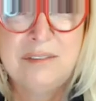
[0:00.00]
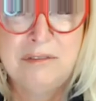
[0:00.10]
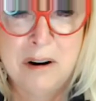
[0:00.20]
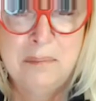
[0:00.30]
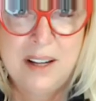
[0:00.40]

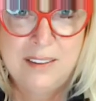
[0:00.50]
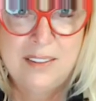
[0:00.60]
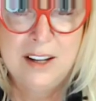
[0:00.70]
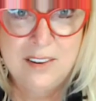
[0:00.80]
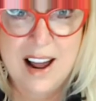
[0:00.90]
from
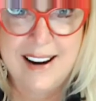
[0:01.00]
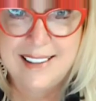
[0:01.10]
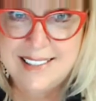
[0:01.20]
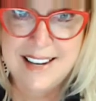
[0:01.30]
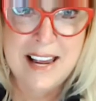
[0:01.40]
the
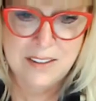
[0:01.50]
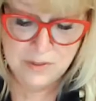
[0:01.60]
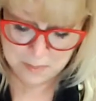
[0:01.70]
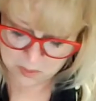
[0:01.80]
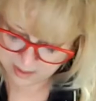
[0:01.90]
United States,
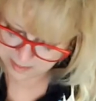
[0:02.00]
from North